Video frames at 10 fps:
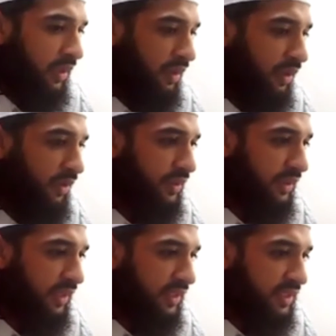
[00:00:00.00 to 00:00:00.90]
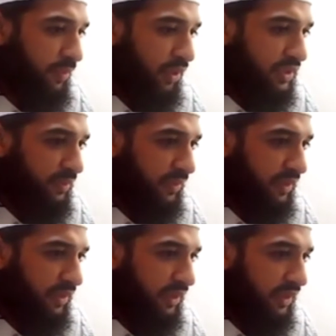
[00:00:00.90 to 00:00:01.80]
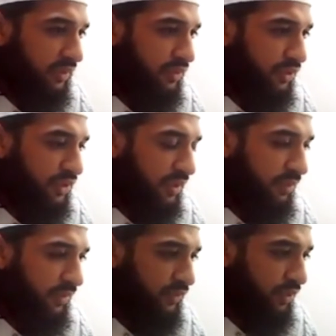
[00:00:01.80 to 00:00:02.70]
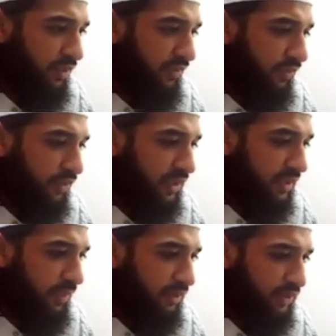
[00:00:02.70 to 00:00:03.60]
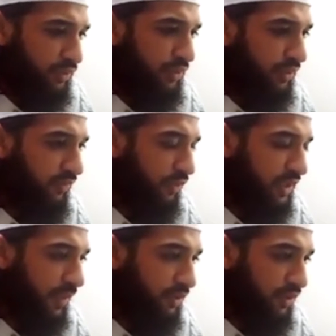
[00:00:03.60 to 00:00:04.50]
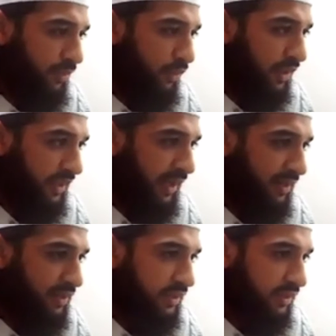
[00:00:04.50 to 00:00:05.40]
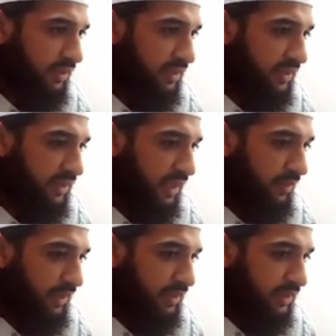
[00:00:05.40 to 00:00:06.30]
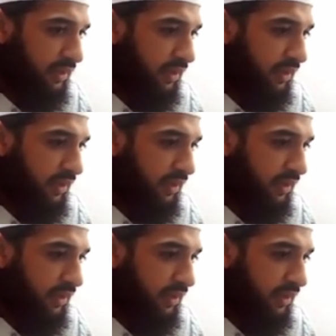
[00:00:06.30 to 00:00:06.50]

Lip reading: Currently, it's approximately just above £214. So £214 or more in cash. That's the nisab, yes.